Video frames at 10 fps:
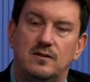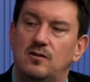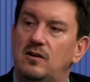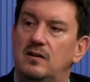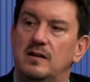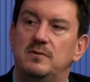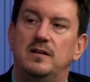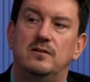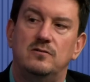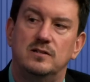at all. How
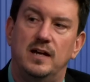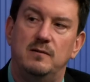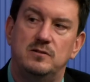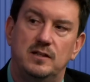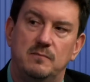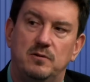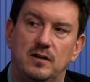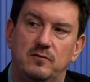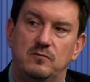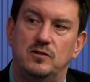many of those games did they
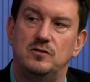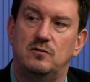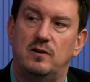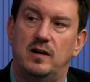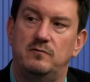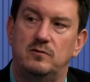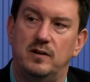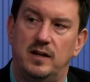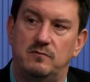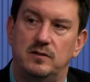play a divisional rival
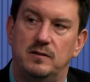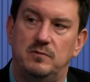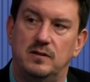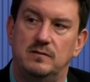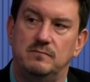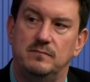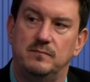right after they played?